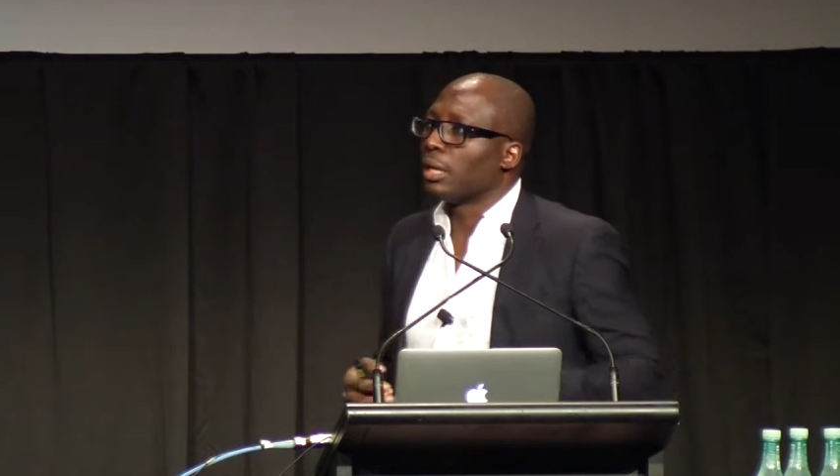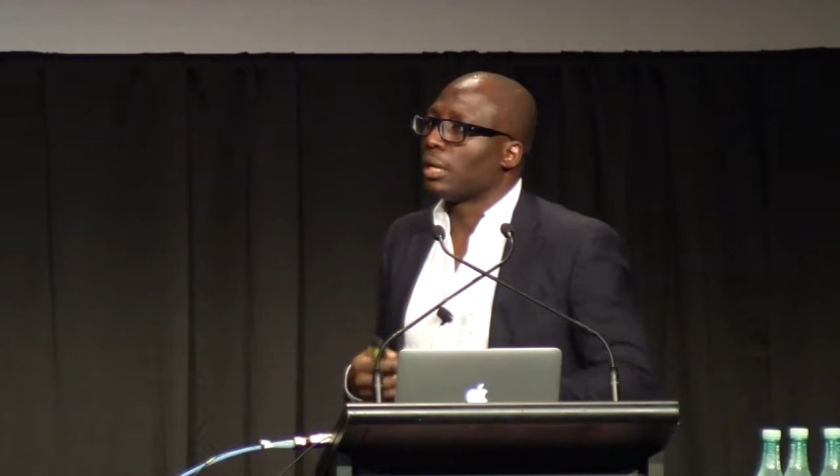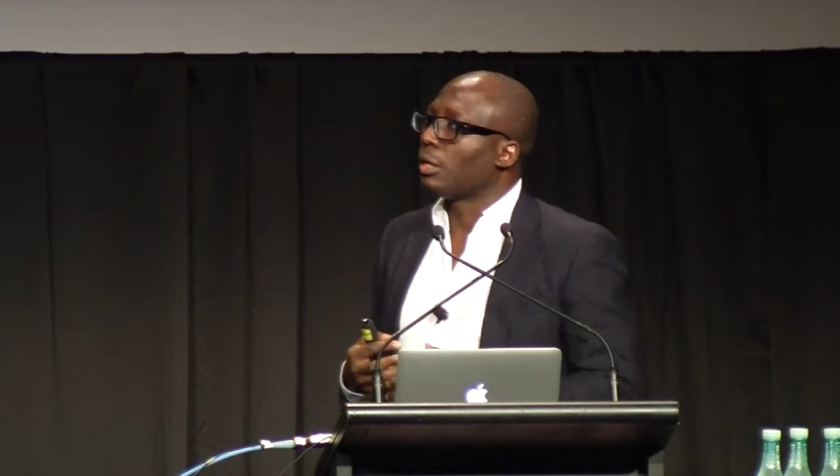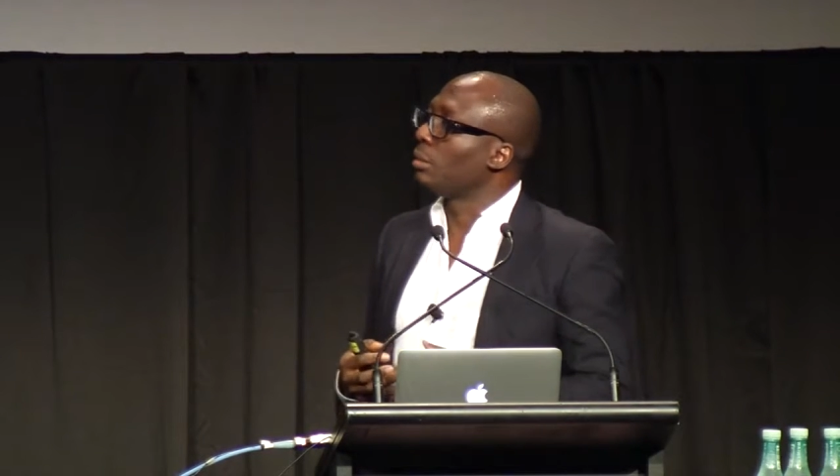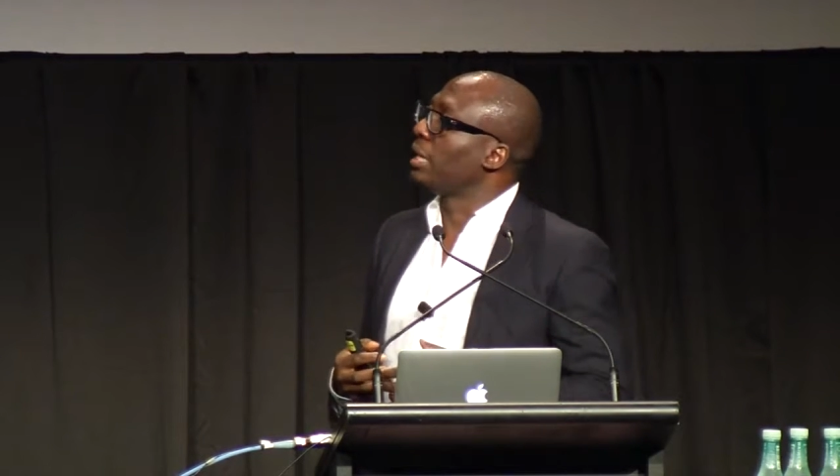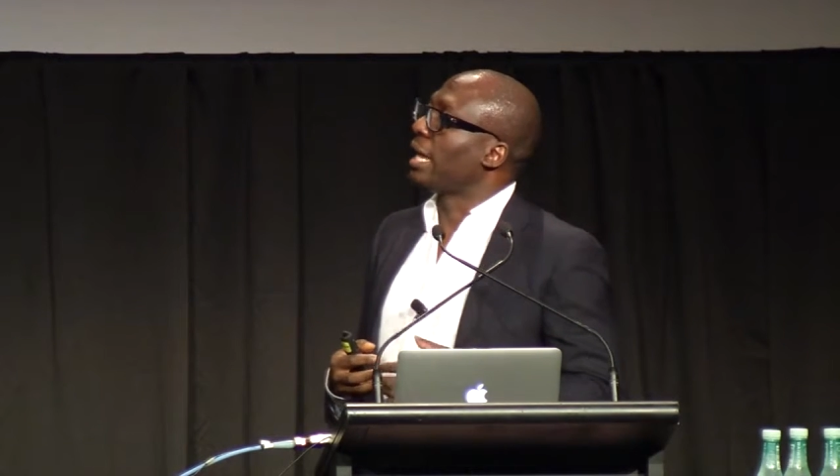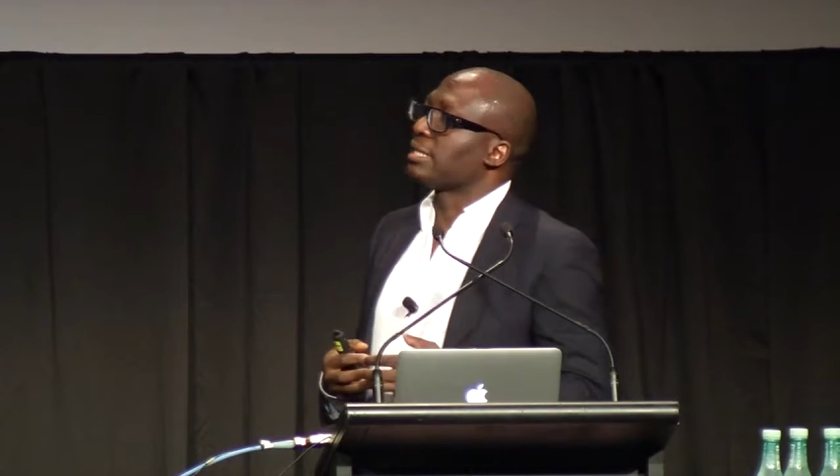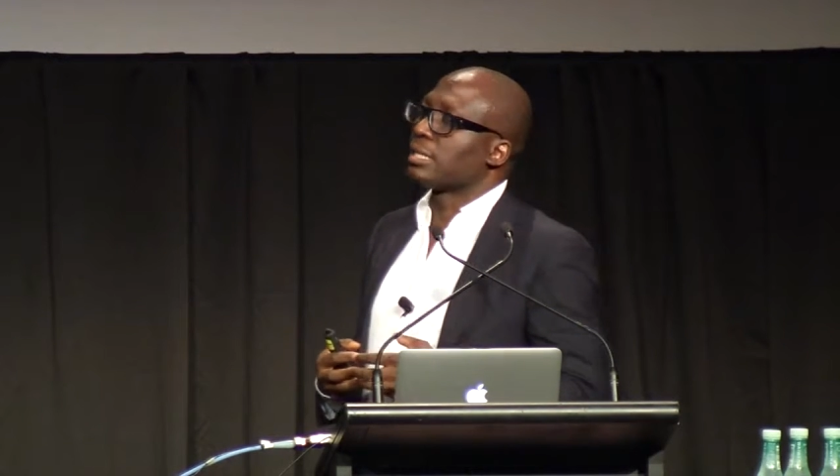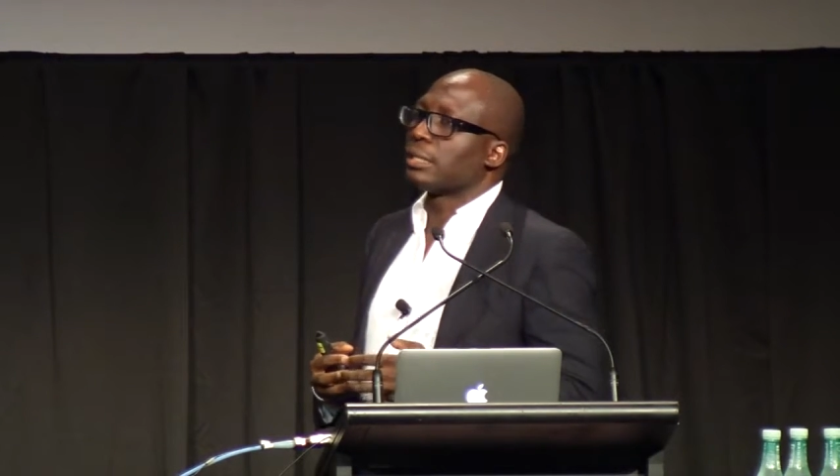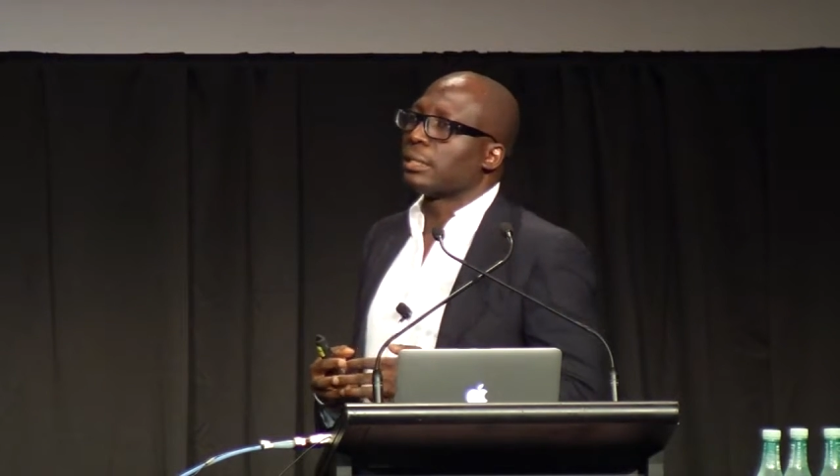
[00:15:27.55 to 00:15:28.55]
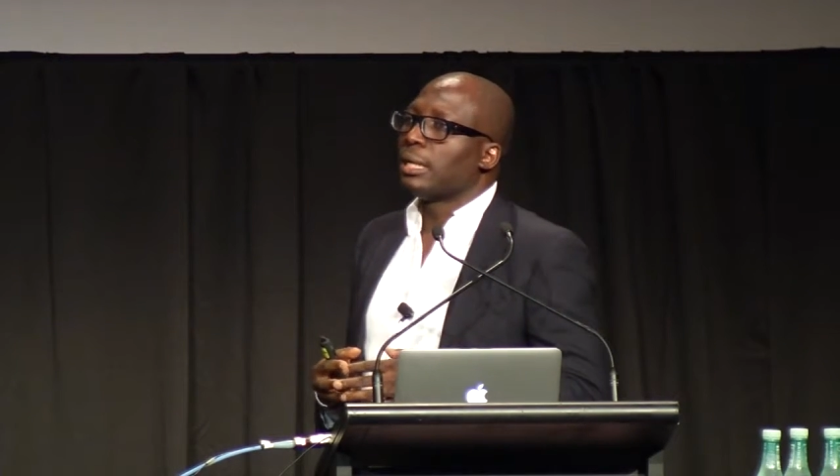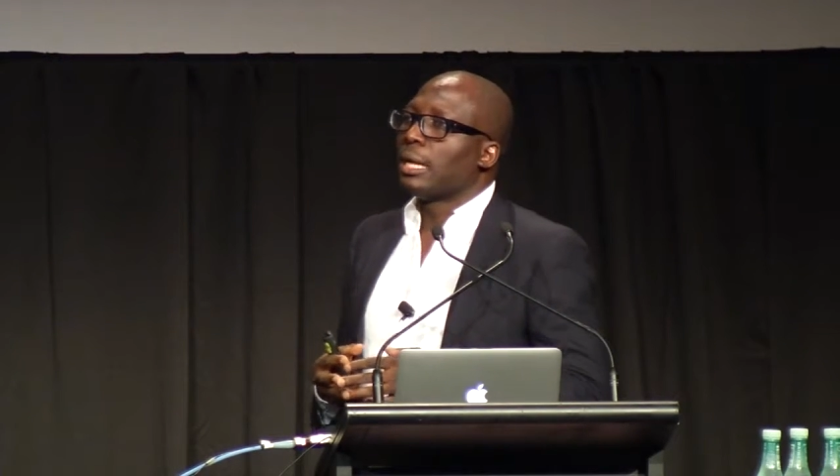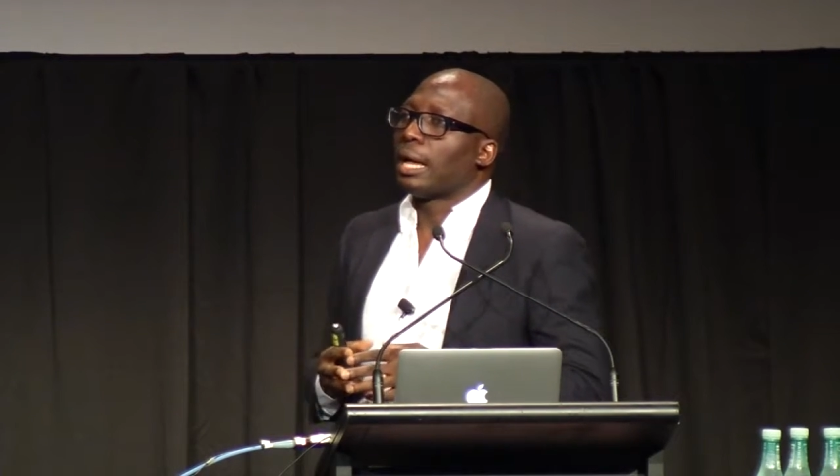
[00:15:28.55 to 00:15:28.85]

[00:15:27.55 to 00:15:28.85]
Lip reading: urbanizing,